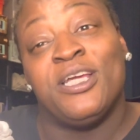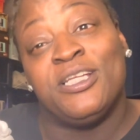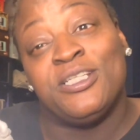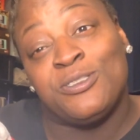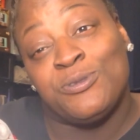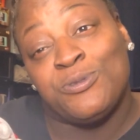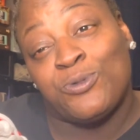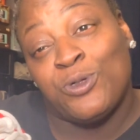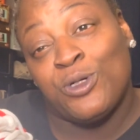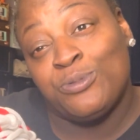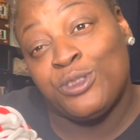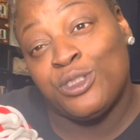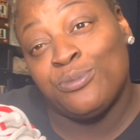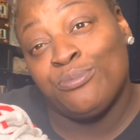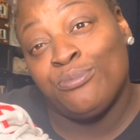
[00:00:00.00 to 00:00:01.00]
hit the
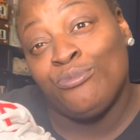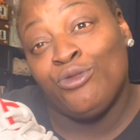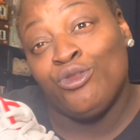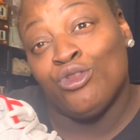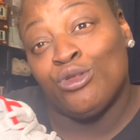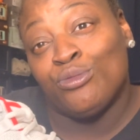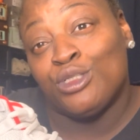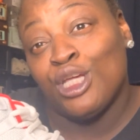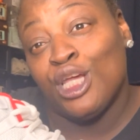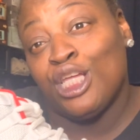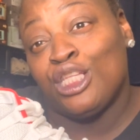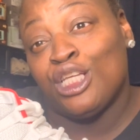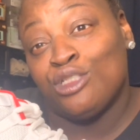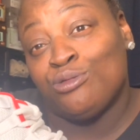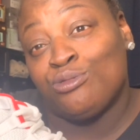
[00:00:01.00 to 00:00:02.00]
subscription. You know what I'm saying? Hit
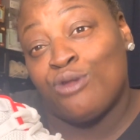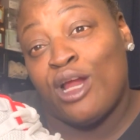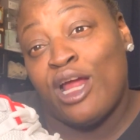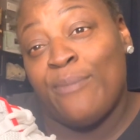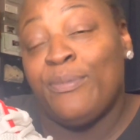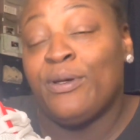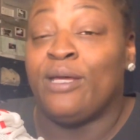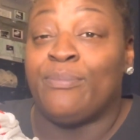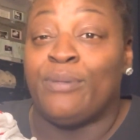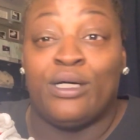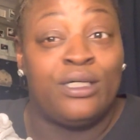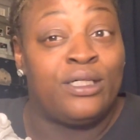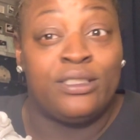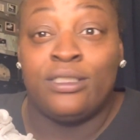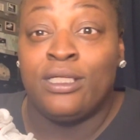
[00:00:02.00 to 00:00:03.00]
that subscribe button
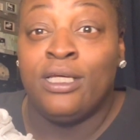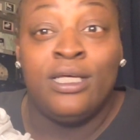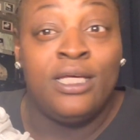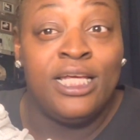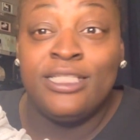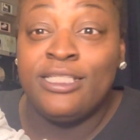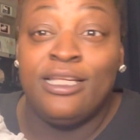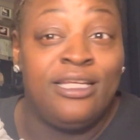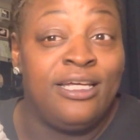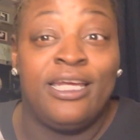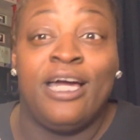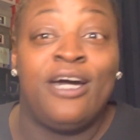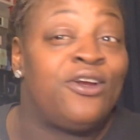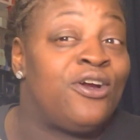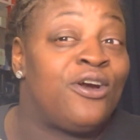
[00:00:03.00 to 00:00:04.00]
because it's a little
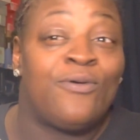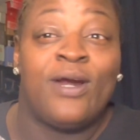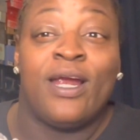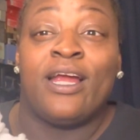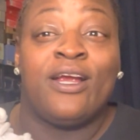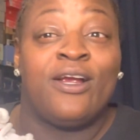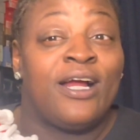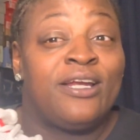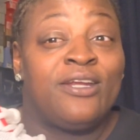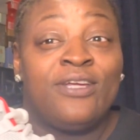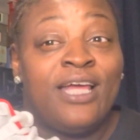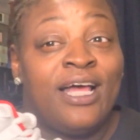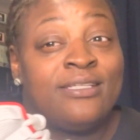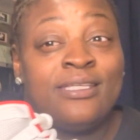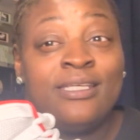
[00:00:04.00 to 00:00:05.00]
ghetto around here. I know
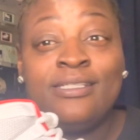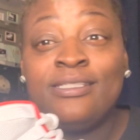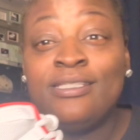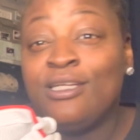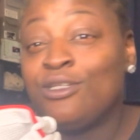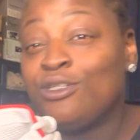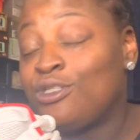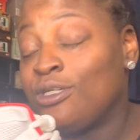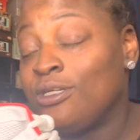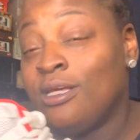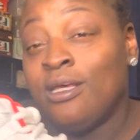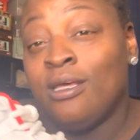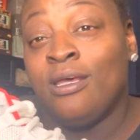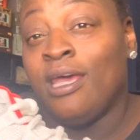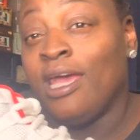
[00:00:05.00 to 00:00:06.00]
y'all see sneakers
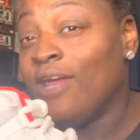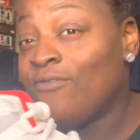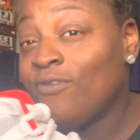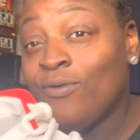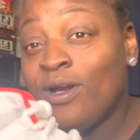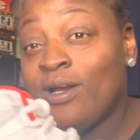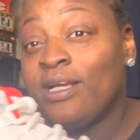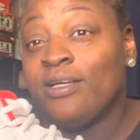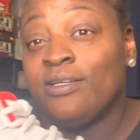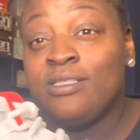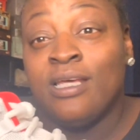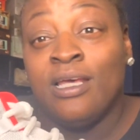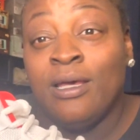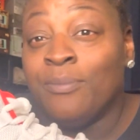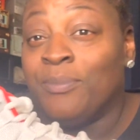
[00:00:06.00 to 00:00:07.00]
everywhere else,
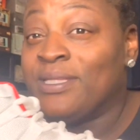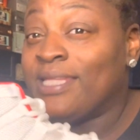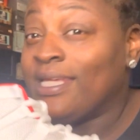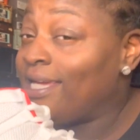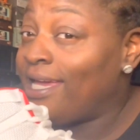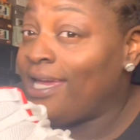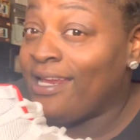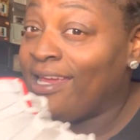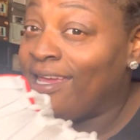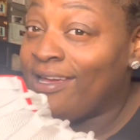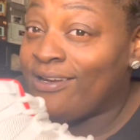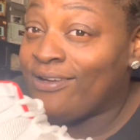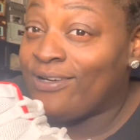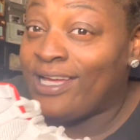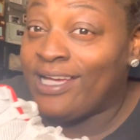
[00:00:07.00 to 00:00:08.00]
but they ain't
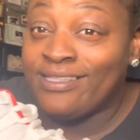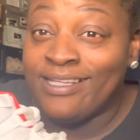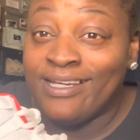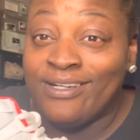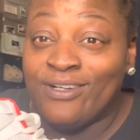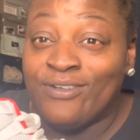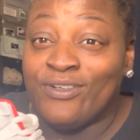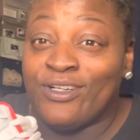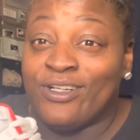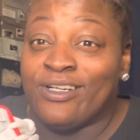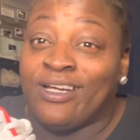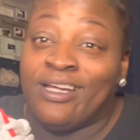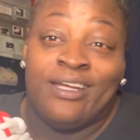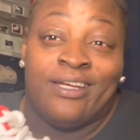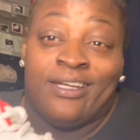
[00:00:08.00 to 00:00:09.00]
ghetto like that over here.
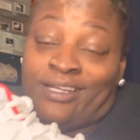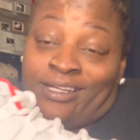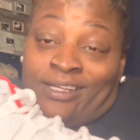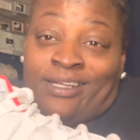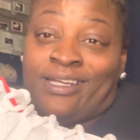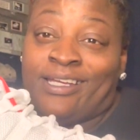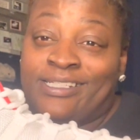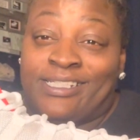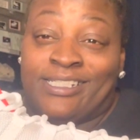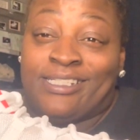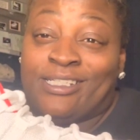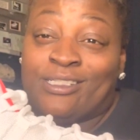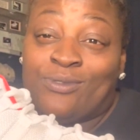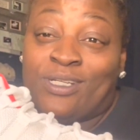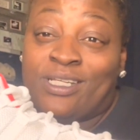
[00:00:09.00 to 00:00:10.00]
It just
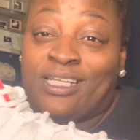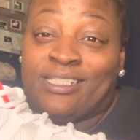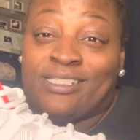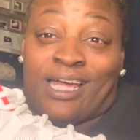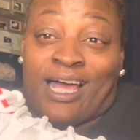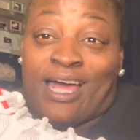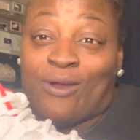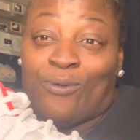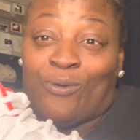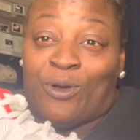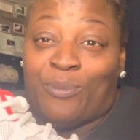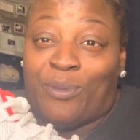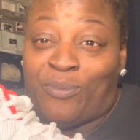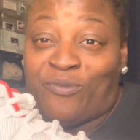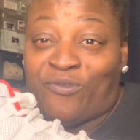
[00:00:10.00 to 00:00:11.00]
is what it is. Like, I don't want to
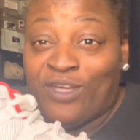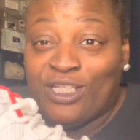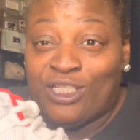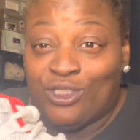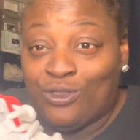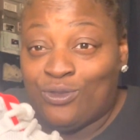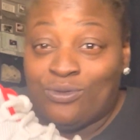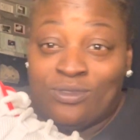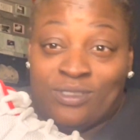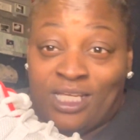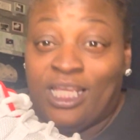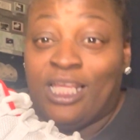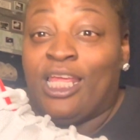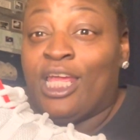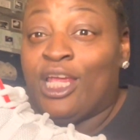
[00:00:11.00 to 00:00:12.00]
be professional.
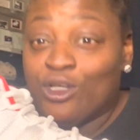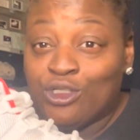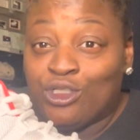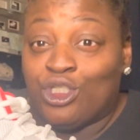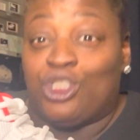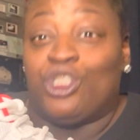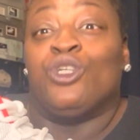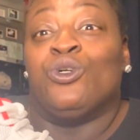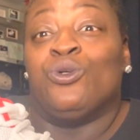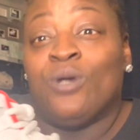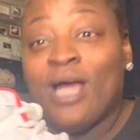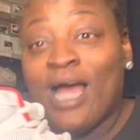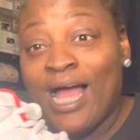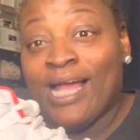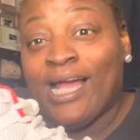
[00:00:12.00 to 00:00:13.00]
Here's the shoe.
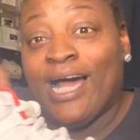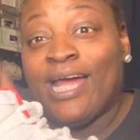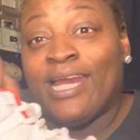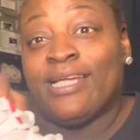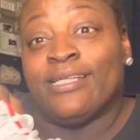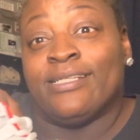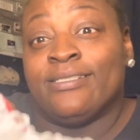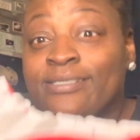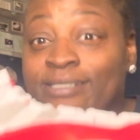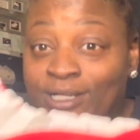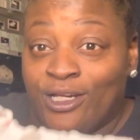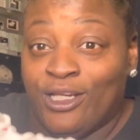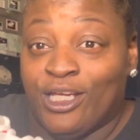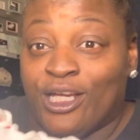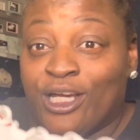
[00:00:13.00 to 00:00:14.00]
I got it.
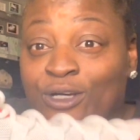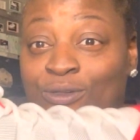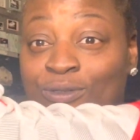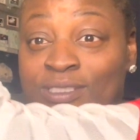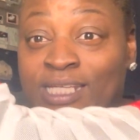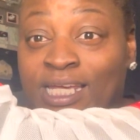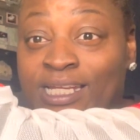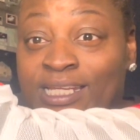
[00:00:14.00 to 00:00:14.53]
Here you go. Take a